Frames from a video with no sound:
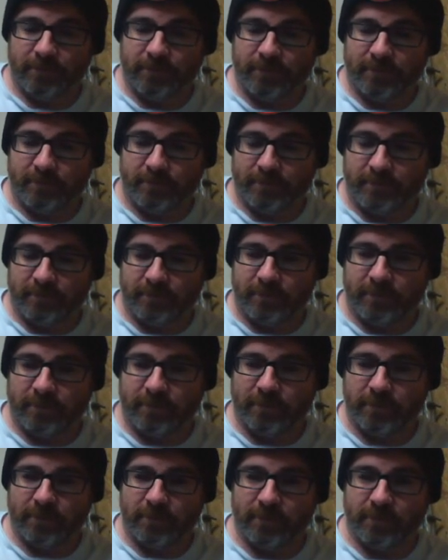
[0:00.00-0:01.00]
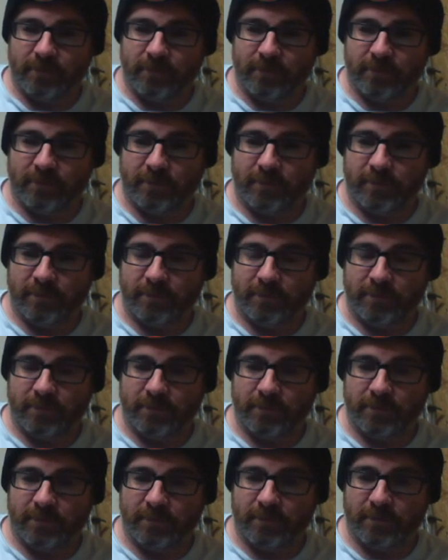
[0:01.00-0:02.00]

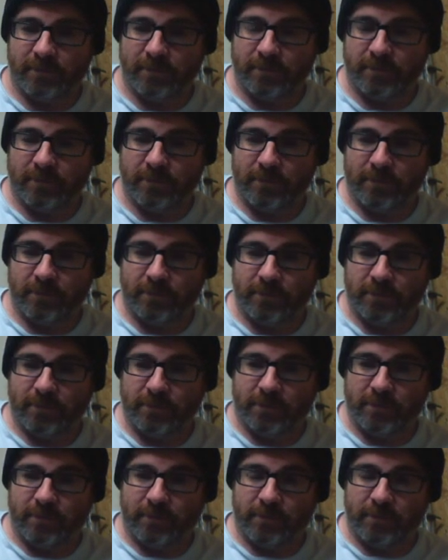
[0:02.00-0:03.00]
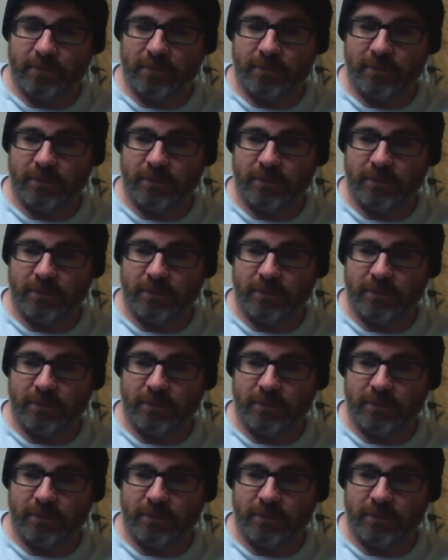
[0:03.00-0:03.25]
(silent)